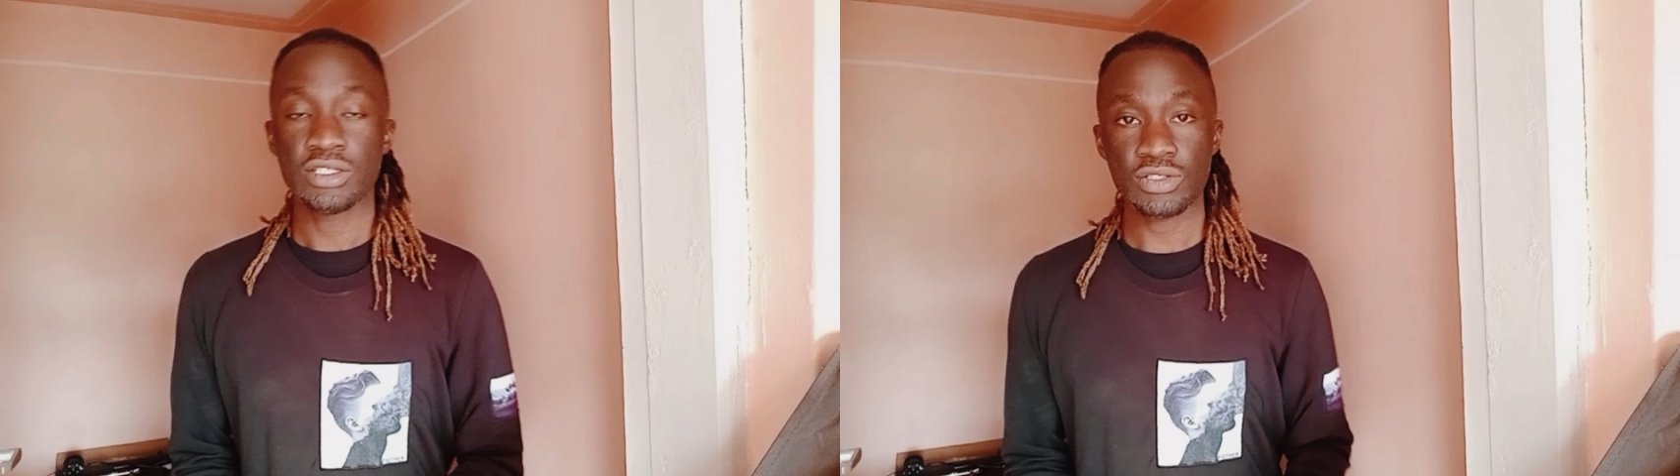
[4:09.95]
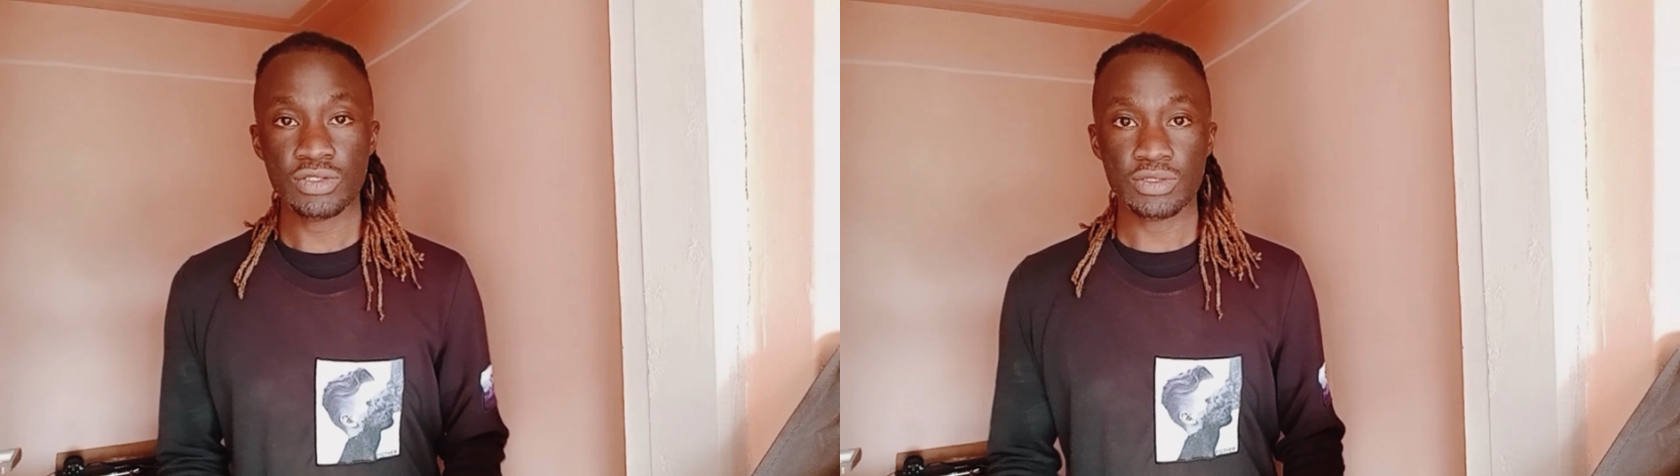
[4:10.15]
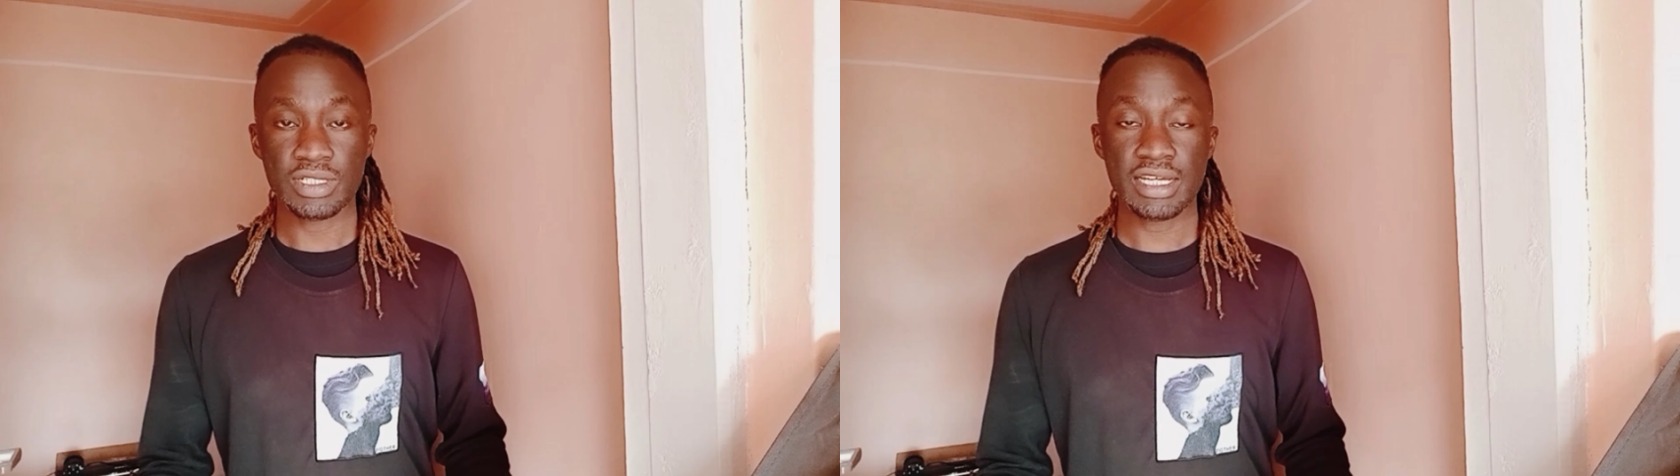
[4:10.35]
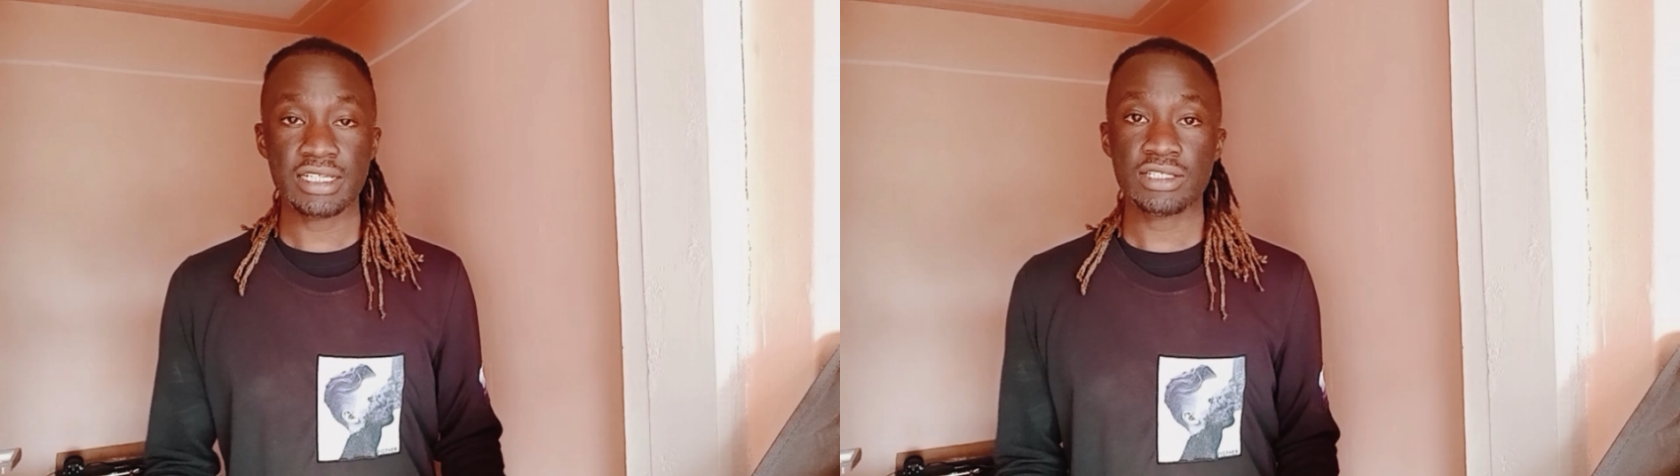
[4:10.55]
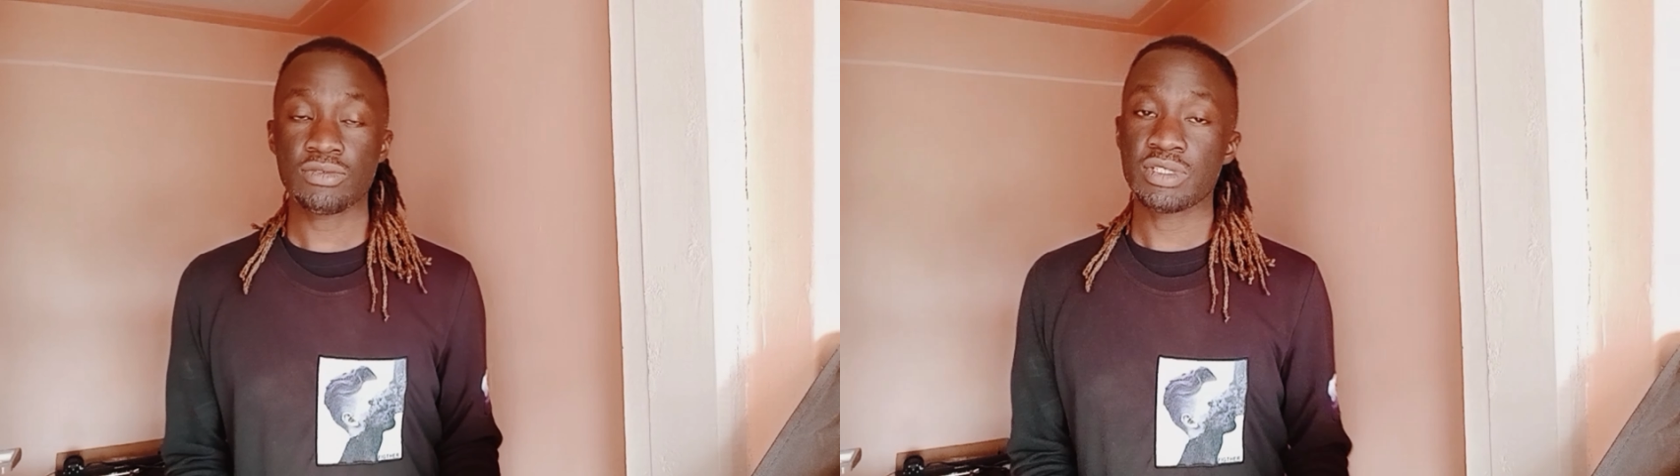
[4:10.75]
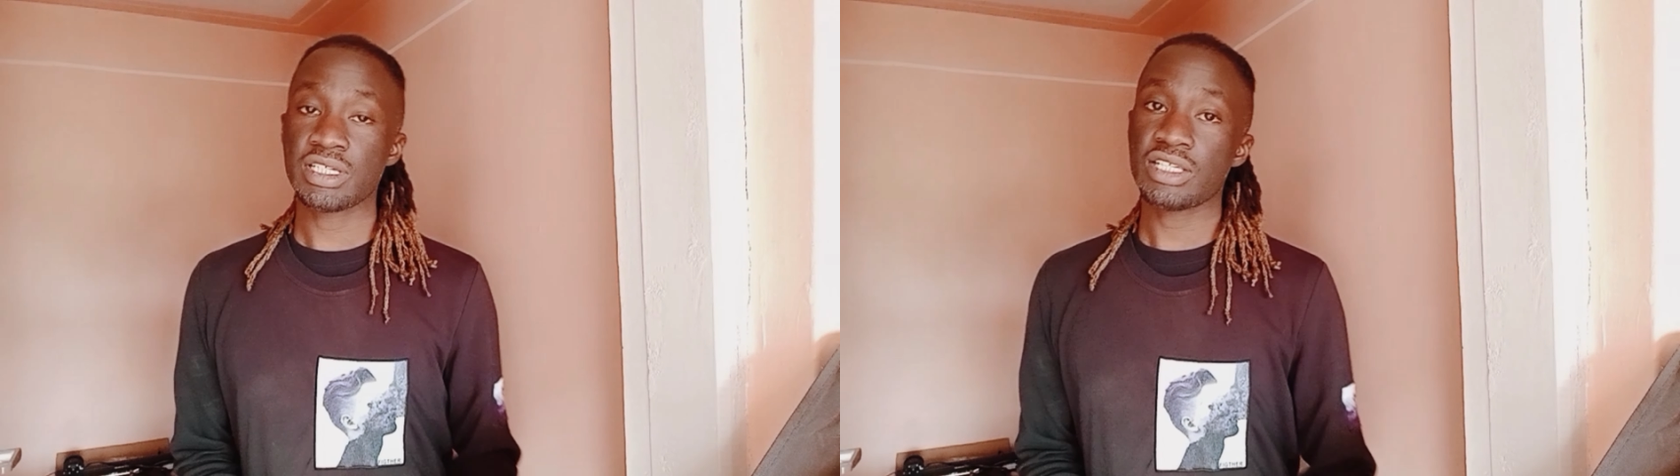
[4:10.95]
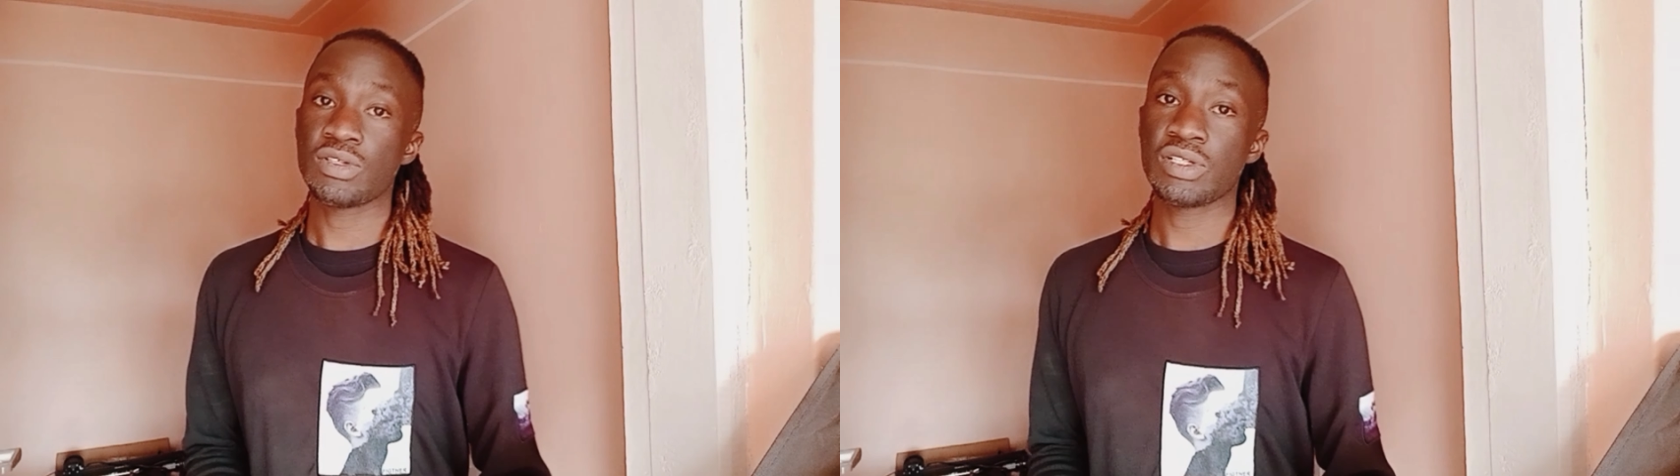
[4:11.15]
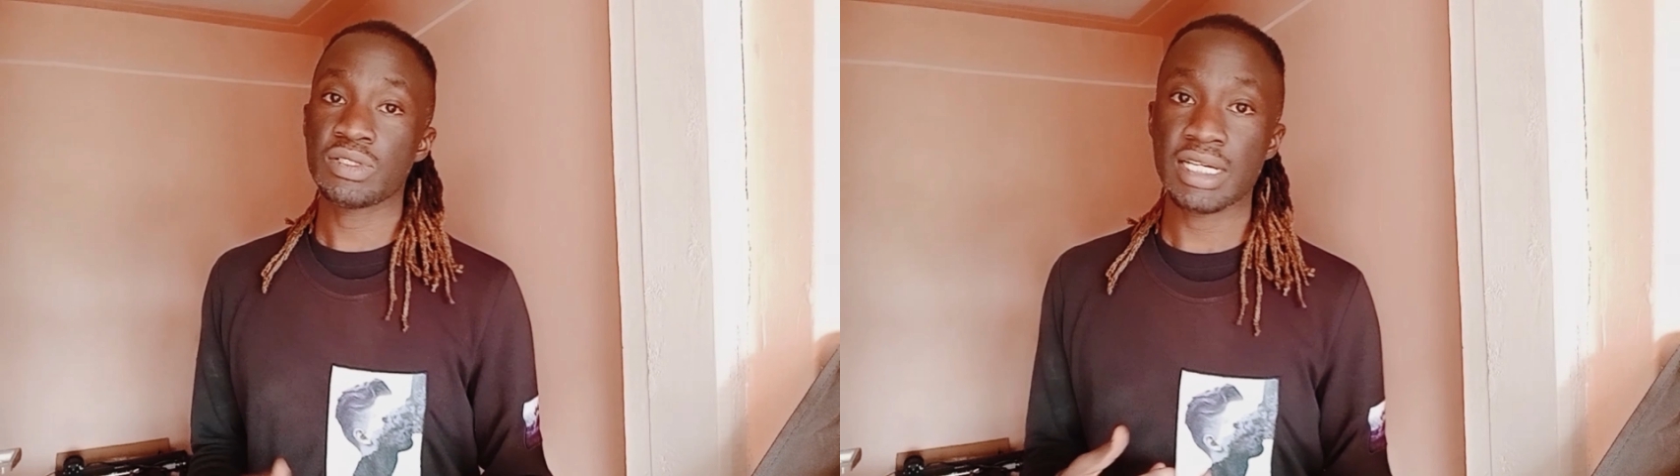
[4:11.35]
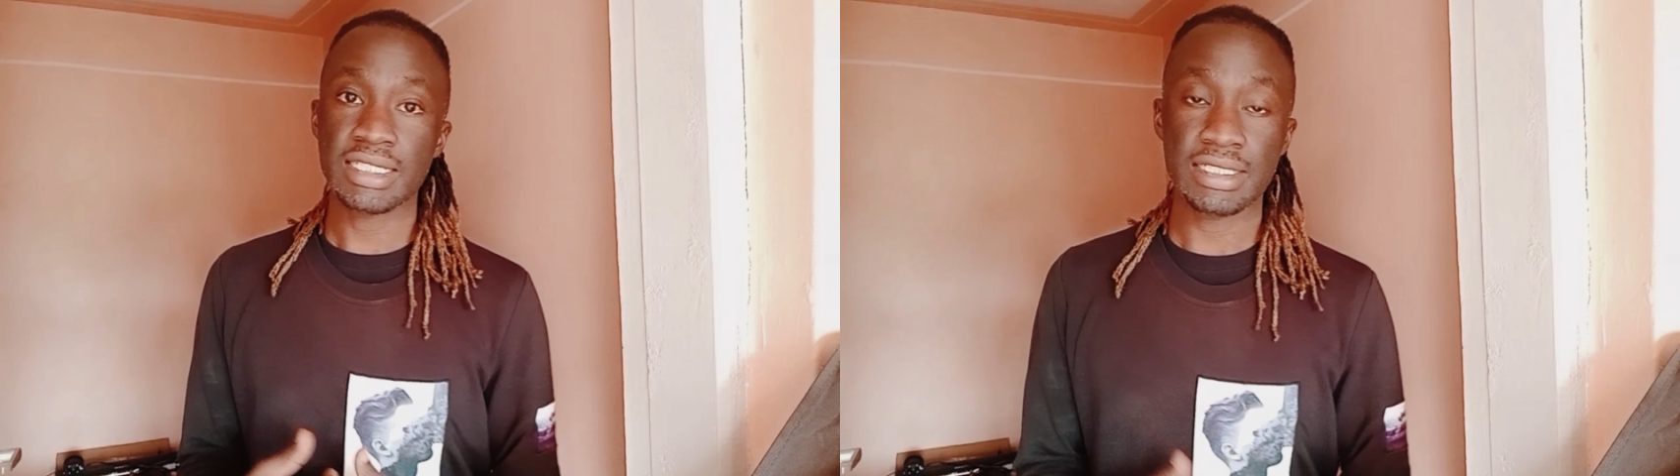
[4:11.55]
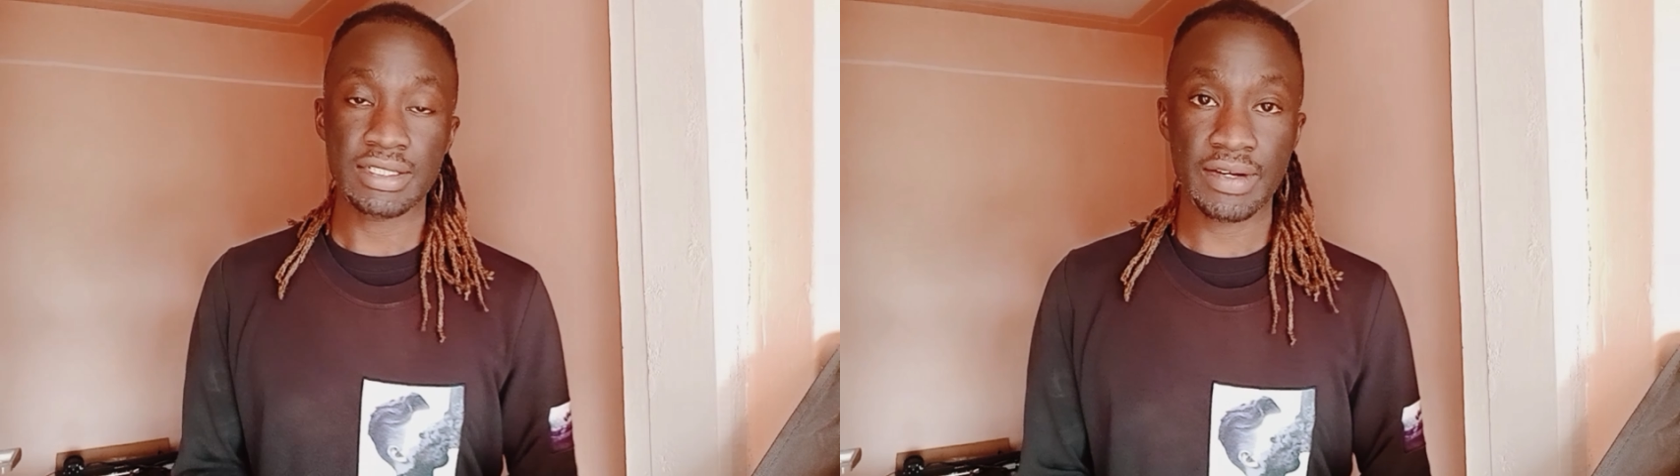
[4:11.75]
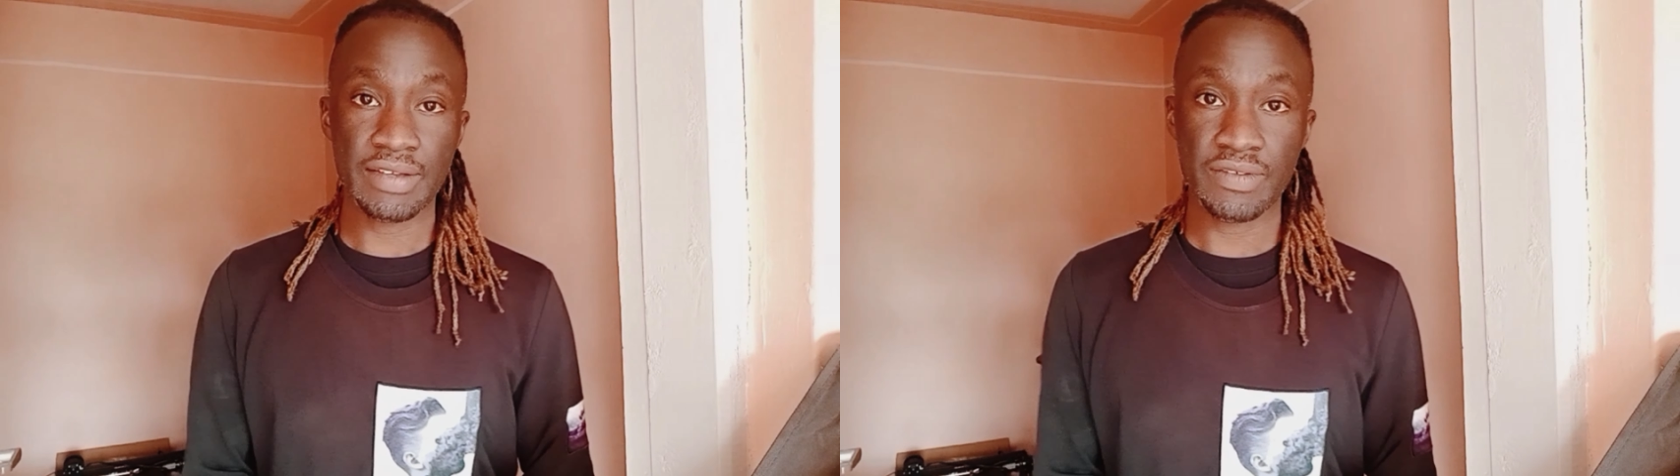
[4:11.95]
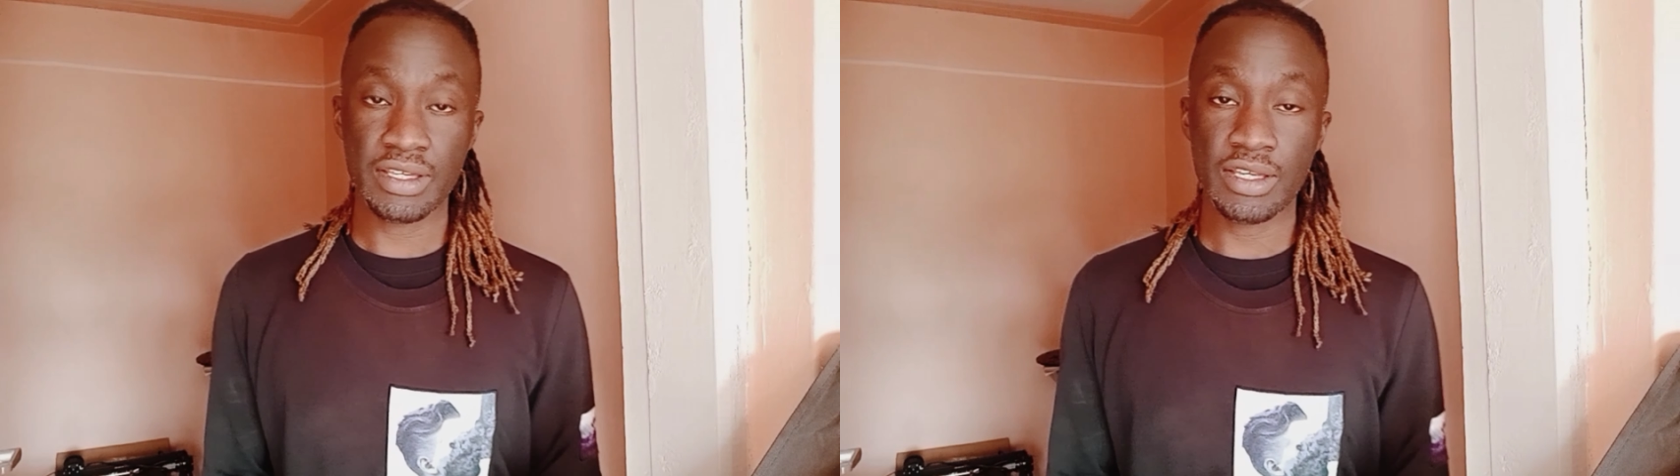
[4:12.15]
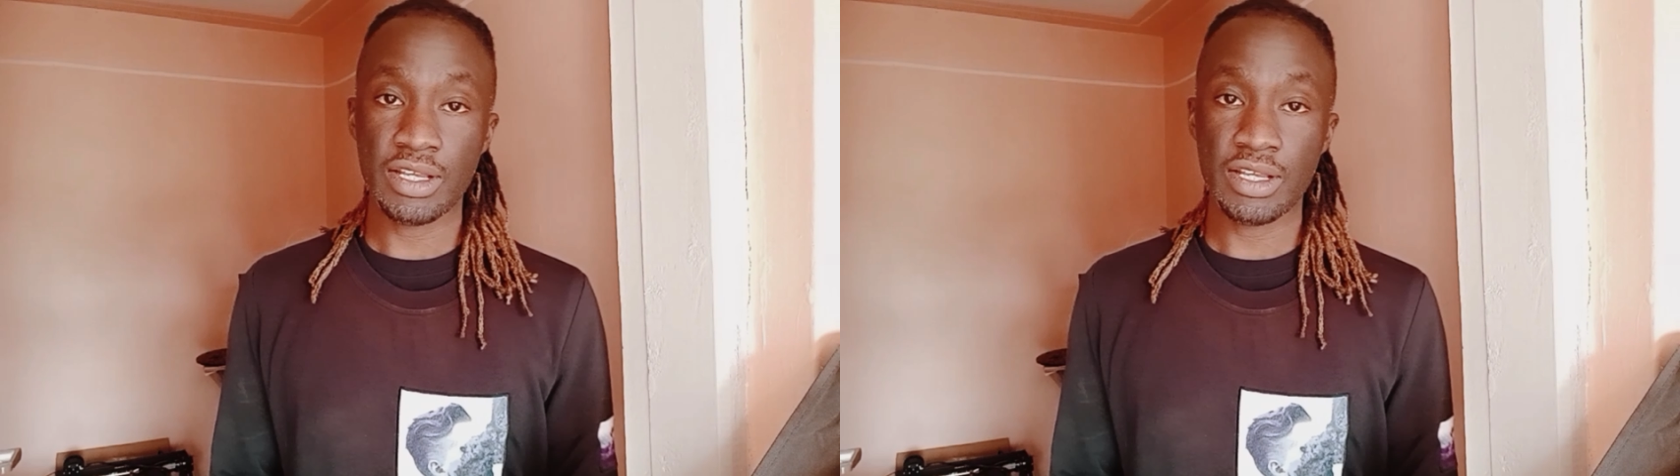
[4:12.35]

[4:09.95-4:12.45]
So next, we're just going to start engraving.